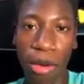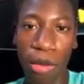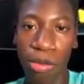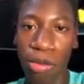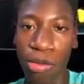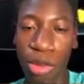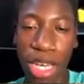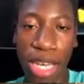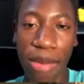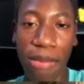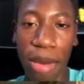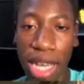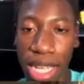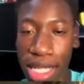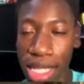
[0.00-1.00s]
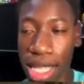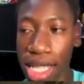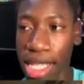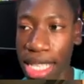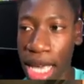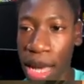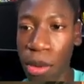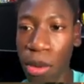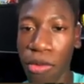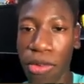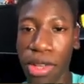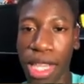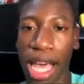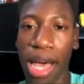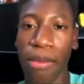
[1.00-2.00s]
bringing money to the table for
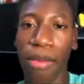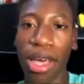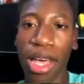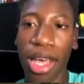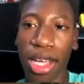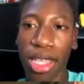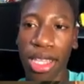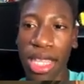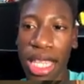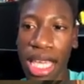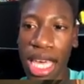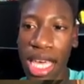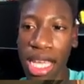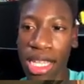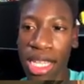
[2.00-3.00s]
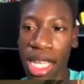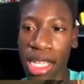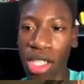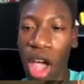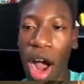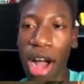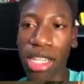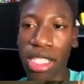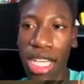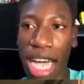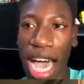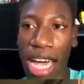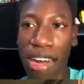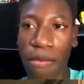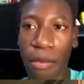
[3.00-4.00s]
them, it's hard to
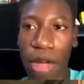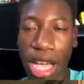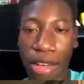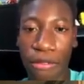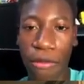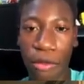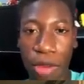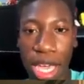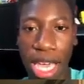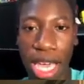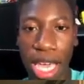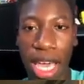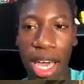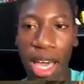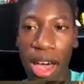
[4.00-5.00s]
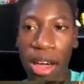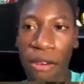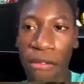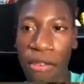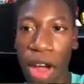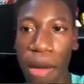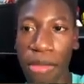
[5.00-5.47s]
kind of break free from